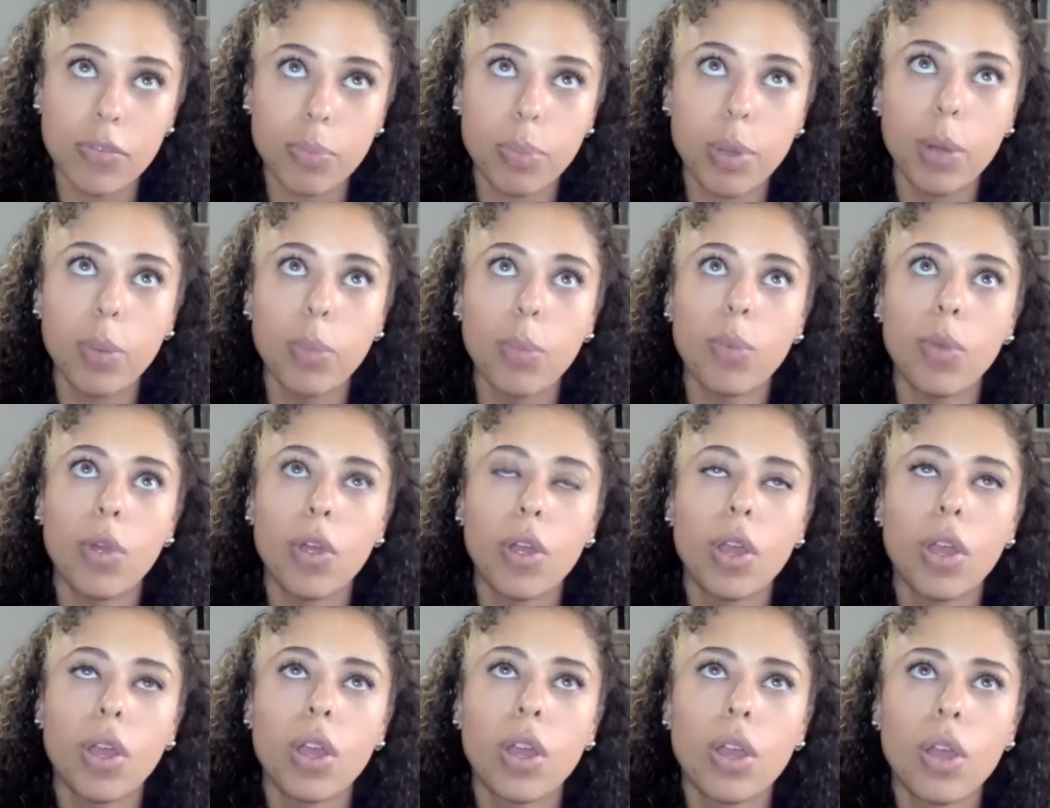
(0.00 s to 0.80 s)
But
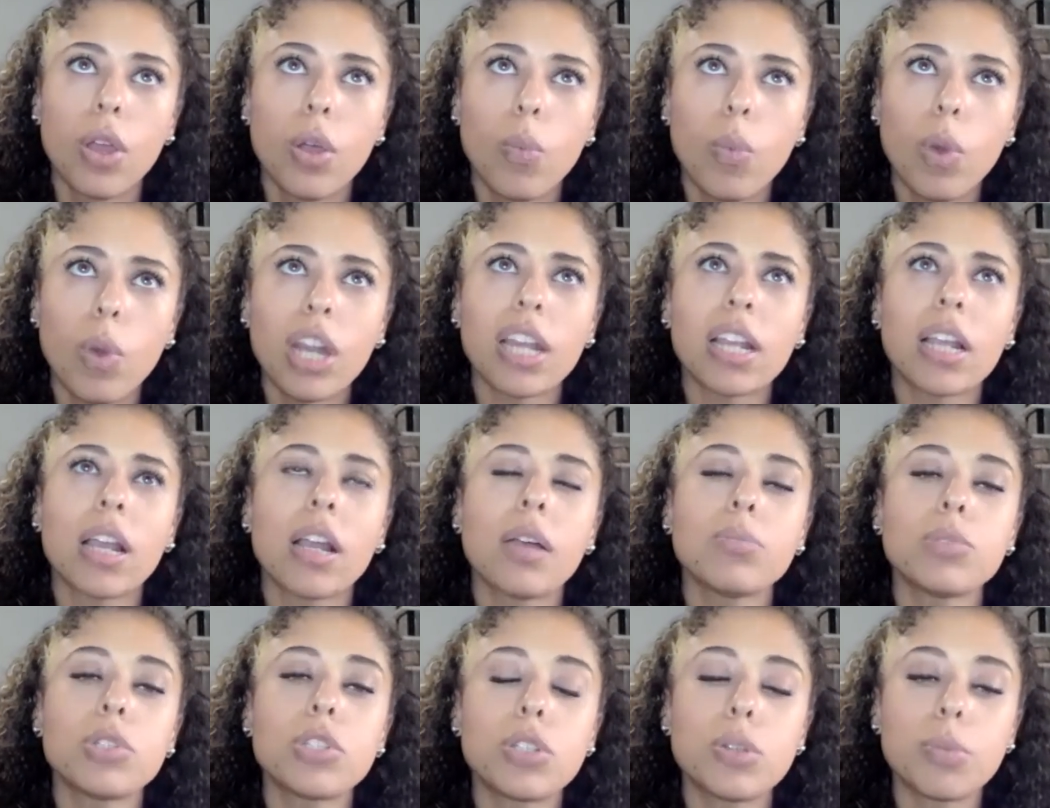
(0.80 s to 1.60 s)
when it
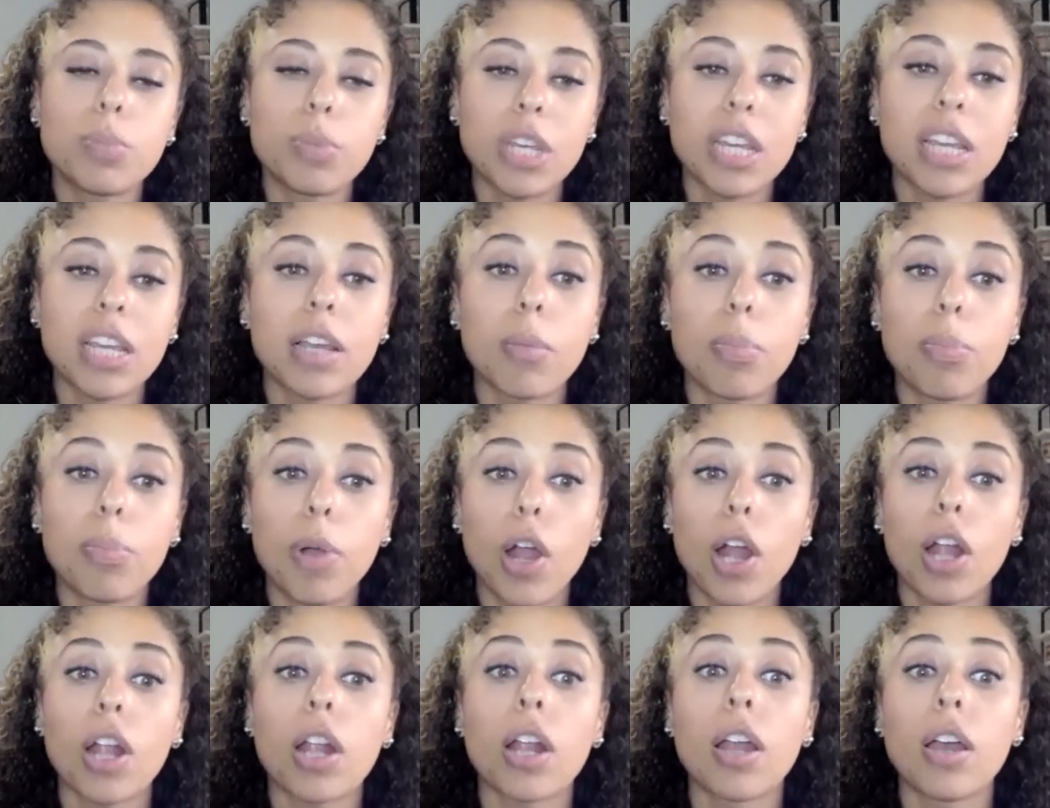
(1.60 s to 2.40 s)
comes to being a
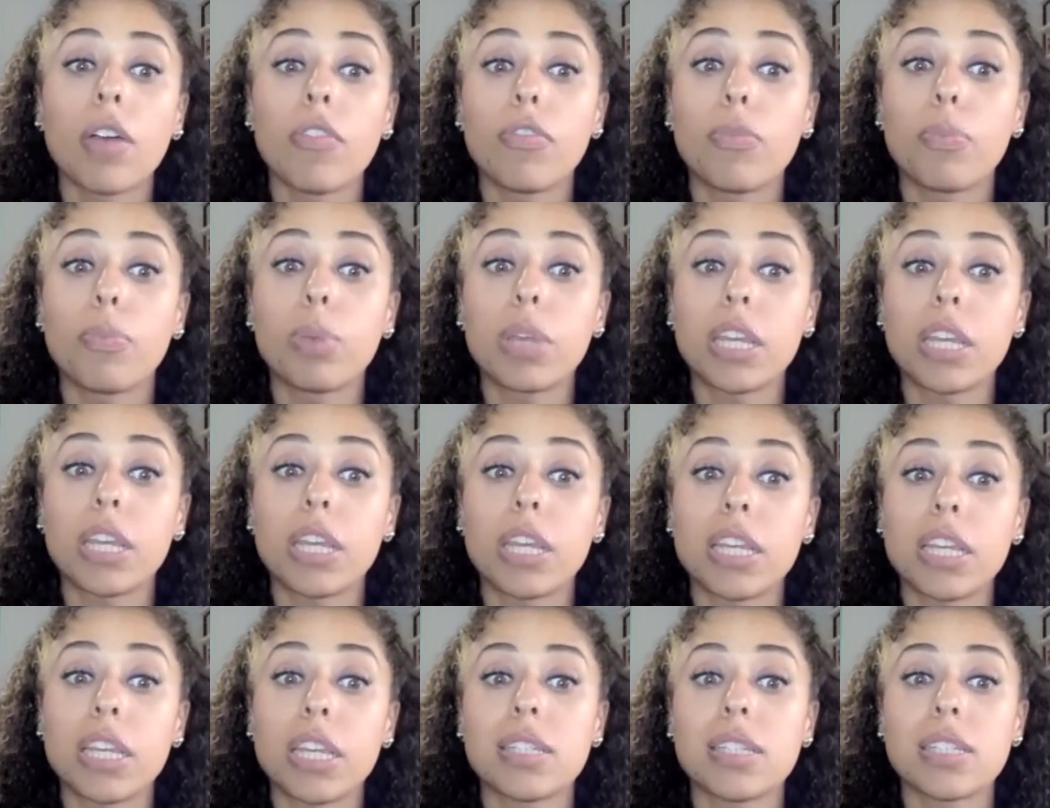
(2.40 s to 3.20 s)
part of
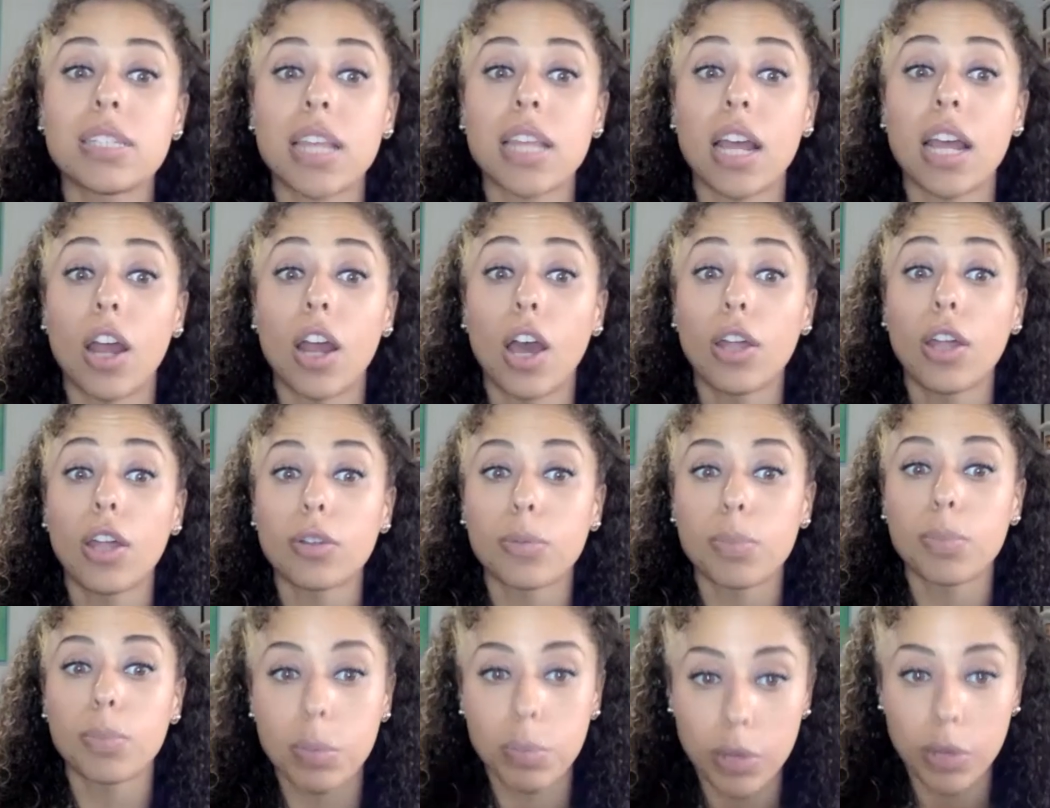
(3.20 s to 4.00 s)
pieces that other
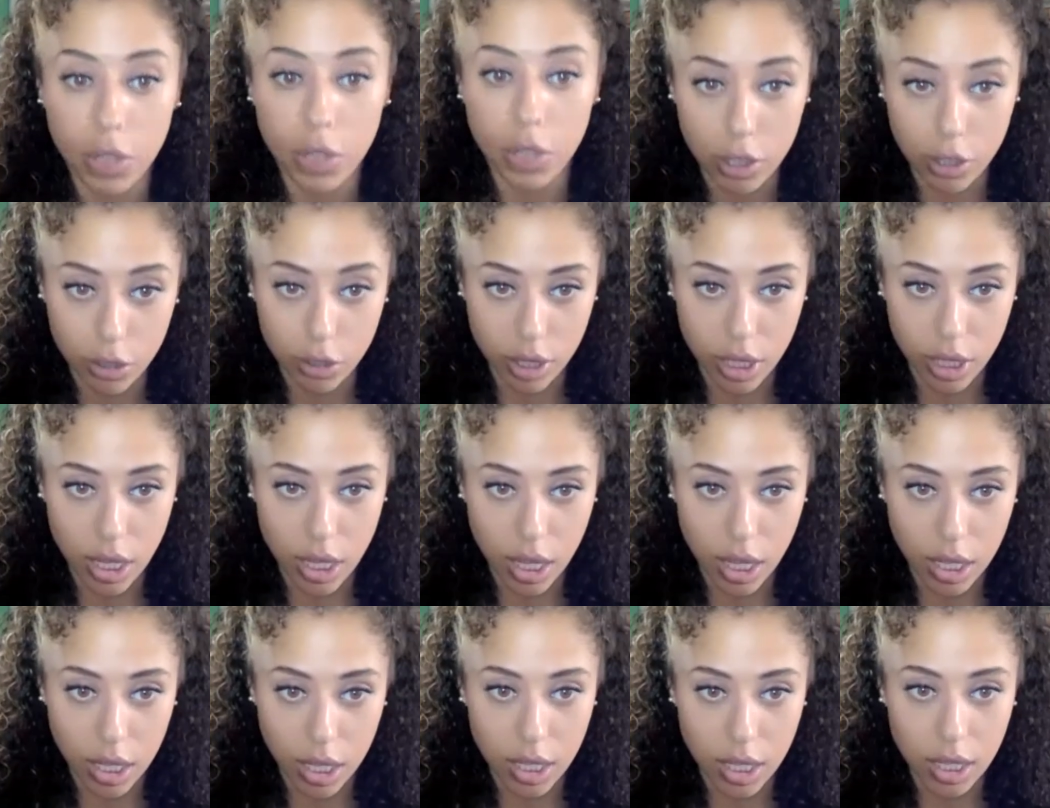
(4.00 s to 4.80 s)
people are
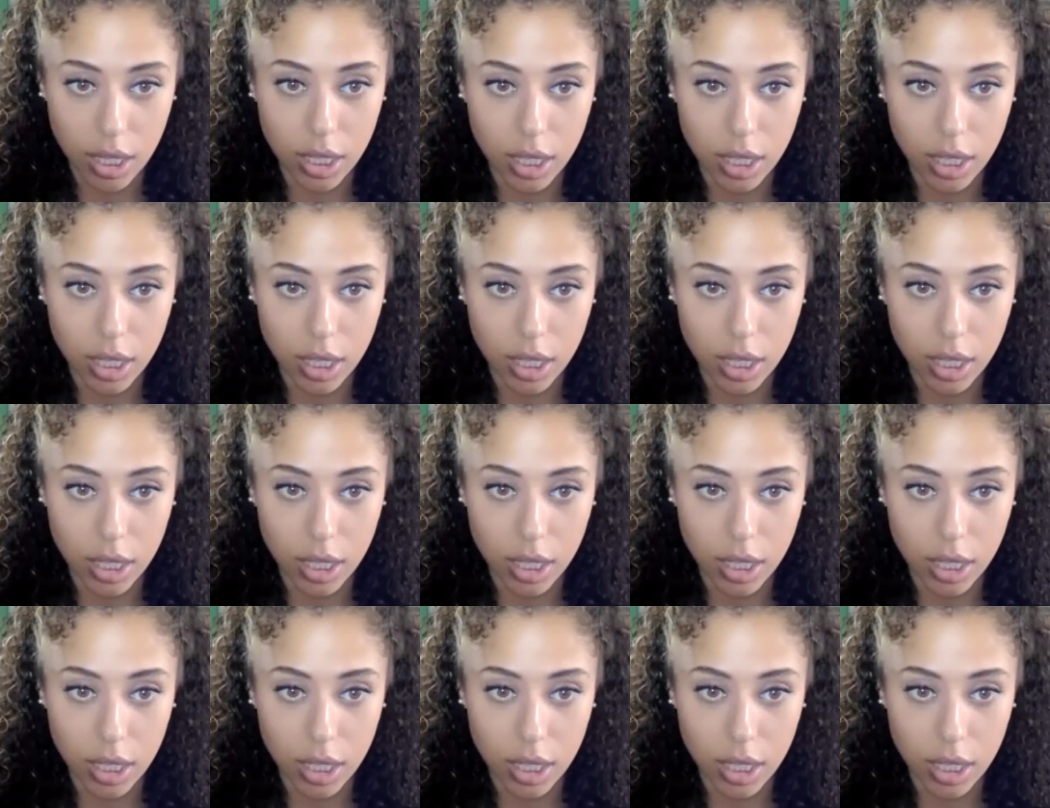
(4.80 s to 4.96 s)
creating,